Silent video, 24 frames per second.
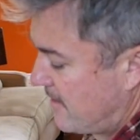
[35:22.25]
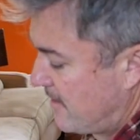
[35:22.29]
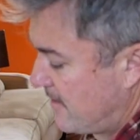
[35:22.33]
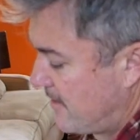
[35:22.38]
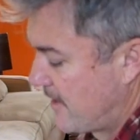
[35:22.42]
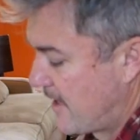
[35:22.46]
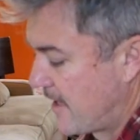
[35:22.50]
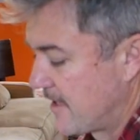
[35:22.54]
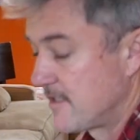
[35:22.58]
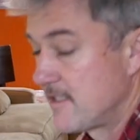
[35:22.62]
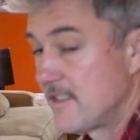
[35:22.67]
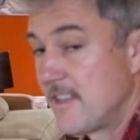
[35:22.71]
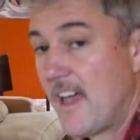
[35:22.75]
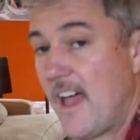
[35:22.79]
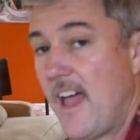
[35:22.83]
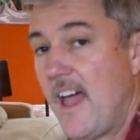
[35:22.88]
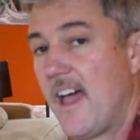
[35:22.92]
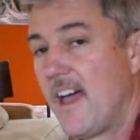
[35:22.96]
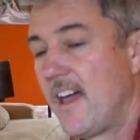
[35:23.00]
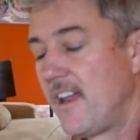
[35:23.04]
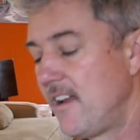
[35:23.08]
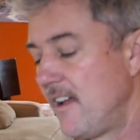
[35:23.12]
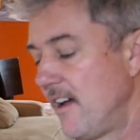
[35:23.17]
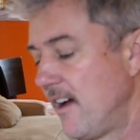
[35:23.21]
That's the
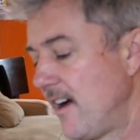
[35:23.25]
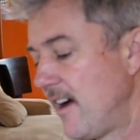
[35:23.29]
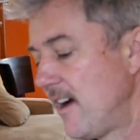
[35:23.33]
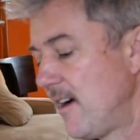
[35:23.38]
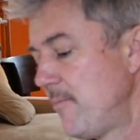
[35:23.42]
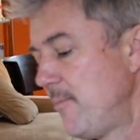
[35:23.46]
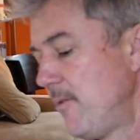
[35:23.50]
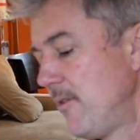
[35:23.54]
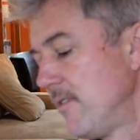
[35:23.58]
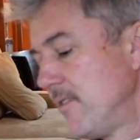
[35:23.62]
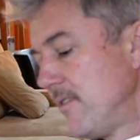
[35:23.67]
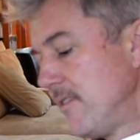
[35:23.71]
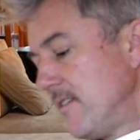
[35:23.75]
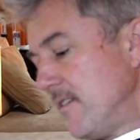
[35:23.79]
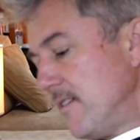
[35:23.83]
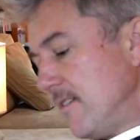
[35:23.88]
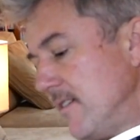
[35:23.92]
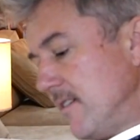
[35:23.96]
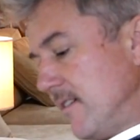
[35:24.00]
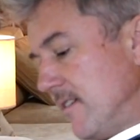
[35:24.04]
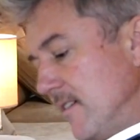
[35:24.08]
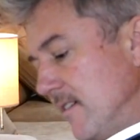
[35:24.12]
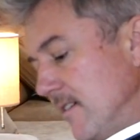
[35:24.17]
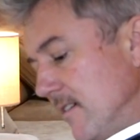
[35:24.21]
head hub.
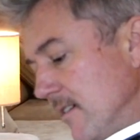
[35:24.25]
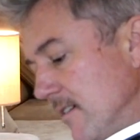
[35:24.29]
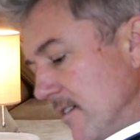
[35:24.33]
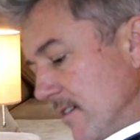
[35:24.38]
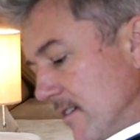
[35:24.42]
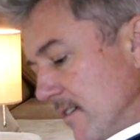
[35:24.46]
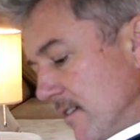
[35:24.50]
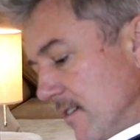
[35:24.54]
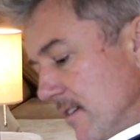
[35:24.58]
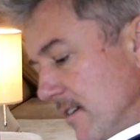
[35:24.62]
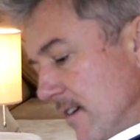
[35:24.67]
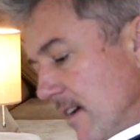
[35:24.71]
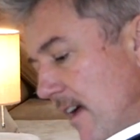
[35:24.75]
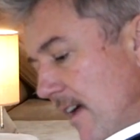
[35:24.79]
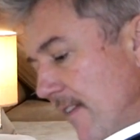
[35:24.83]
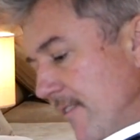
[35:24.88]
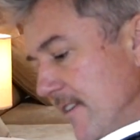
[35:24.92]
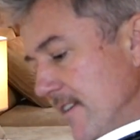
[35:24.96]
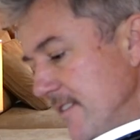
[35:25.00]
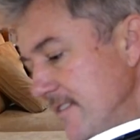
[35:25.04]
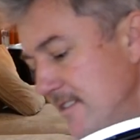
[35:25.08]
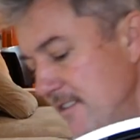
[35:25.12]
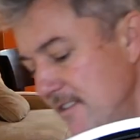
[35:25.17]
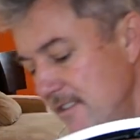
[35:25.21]

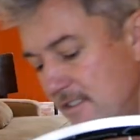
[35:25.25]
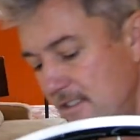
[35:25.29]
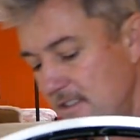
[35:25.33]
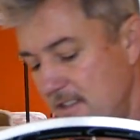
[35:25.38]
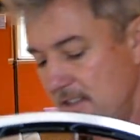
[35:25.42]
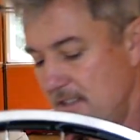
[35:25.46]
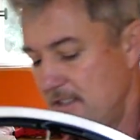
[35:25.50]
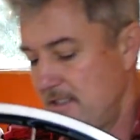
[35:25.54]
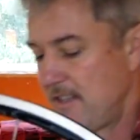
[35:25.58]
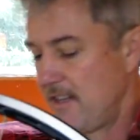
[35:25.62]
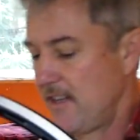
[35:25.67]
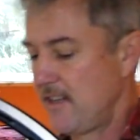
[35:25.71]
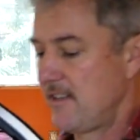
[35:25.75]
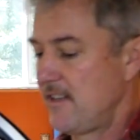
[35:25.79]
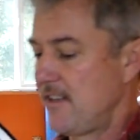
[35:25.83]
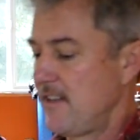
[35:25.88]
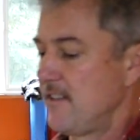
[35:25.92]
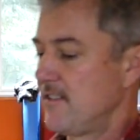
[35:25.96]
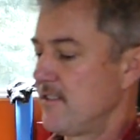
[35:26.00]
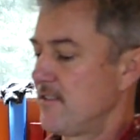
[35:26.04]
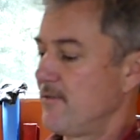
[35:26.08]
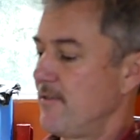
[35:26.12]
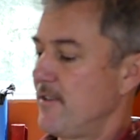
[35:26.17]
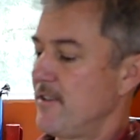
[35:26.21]
And this is the
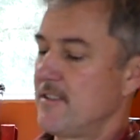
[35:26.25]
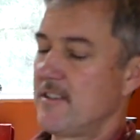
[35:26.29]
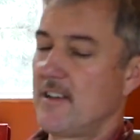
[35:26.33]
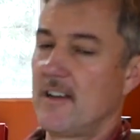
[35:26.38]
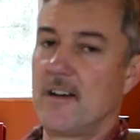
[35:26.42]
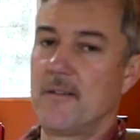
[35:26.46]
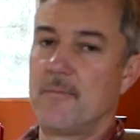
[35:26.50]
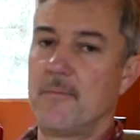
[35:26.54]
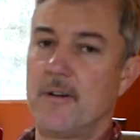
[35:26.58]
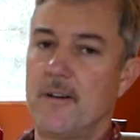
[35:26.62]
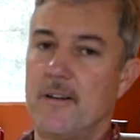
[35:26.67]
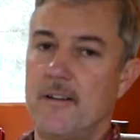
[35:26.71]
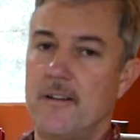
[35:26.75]
DT Swiss hub.